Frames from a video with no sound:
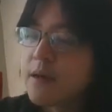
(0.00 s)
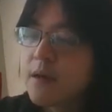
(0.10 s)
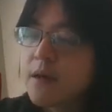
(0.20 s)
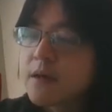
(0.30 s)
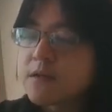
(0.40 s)

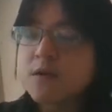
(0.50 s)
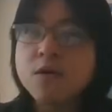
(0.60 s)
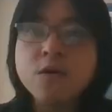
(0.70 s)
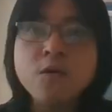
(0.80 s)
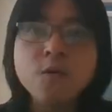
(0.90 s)

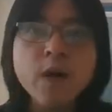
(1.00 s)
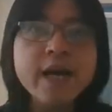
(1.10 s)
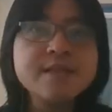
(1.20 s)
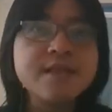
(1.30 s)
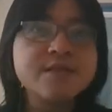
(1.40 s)
So why is
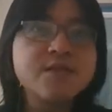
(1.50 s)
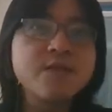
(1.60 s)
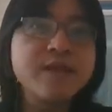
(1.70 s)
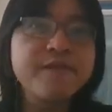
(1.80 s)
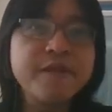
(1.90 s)
it so
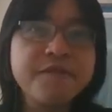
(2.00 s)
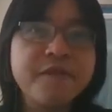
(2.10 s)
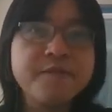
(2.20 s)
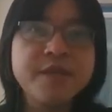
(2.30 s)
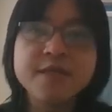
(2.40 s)
different from
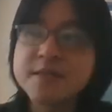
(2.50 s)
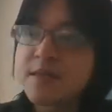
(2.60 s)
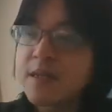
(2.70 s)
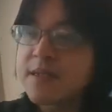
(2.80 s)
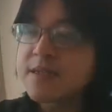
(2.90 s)
this?
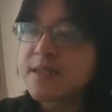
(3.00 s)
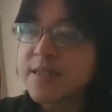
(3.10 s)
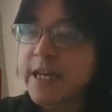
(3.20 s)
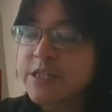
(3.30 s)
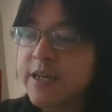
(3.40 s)
This is
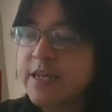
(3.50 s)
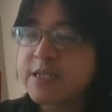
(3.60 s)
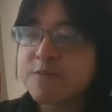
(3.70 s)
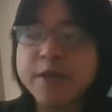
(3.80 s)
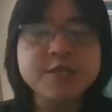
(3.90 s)
actually a
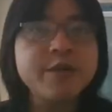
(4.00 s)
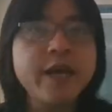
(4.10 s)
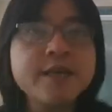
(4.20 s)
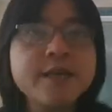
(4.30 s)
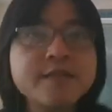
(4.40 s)
special
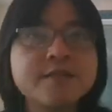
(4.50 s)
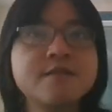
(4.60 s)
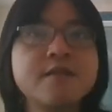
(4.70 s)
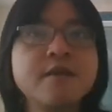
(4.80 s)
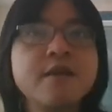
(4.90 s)
case.
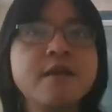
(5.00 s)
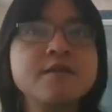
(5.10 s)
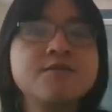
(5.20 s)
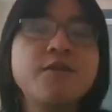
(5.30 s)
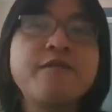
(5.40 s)
So
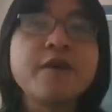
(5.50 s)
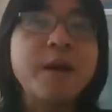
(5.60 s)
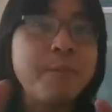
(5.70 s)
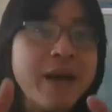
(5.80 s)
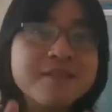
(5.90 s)
for the
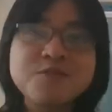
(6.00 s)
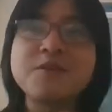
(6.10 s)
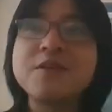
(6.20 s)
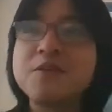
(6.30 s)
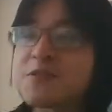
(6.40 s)
math student
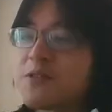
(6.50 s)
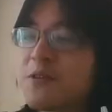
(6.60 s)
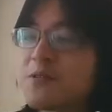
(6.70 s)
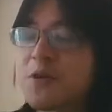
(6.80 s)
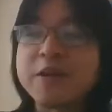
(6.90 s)
also,
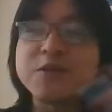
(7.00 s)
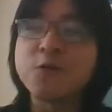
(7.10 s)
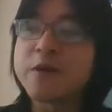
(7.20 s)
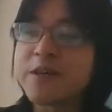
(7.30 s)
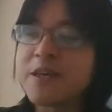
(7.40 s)
don't need to
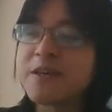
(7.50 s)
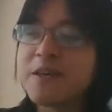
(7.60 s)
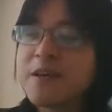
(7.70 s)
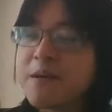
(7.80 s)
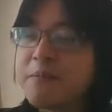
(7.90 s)
worry,
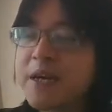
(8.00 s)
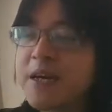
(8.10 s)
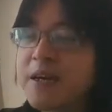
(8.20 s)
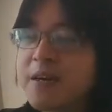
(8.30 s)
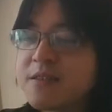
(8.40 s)

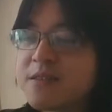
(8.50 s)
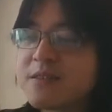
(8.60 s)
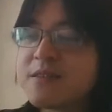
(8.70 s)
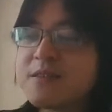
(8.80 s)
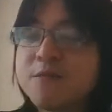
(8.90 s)
because
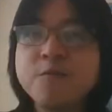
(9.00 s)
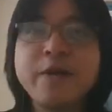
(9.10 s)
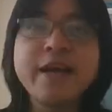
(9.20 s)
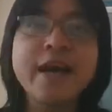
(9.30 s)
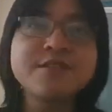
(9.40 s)
we
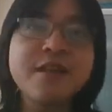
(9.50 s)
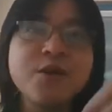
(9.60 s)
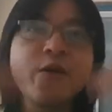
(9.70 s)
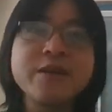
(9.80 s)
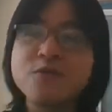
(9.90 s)
actually
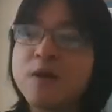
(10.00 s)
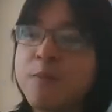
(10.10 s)
going to a more